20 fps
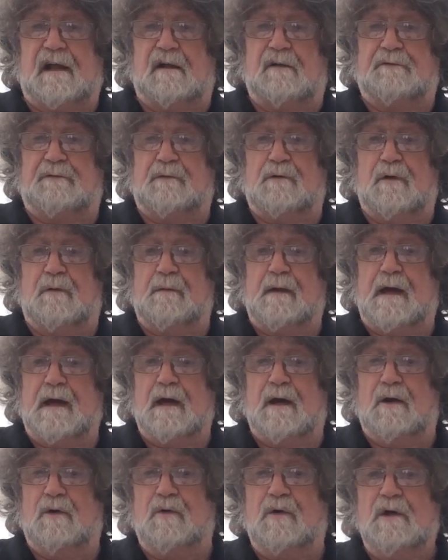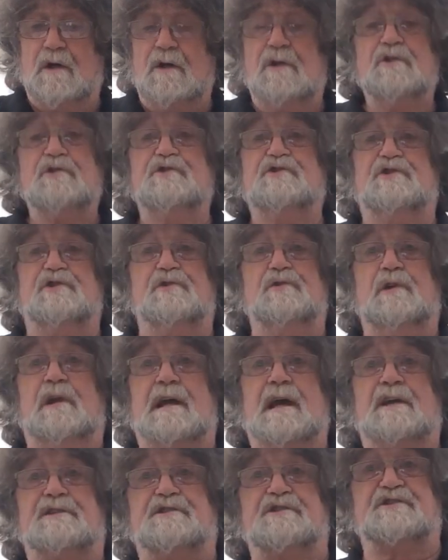Alfa Romeo
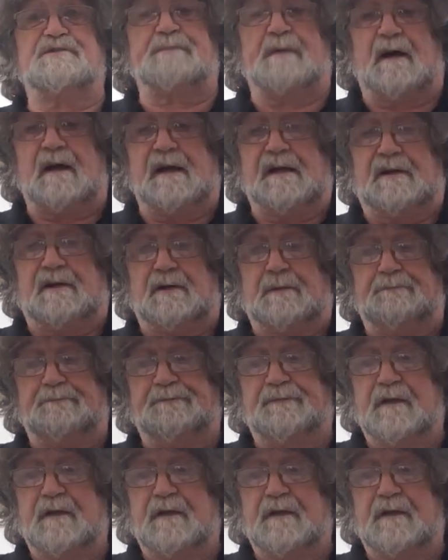Julietta Spider.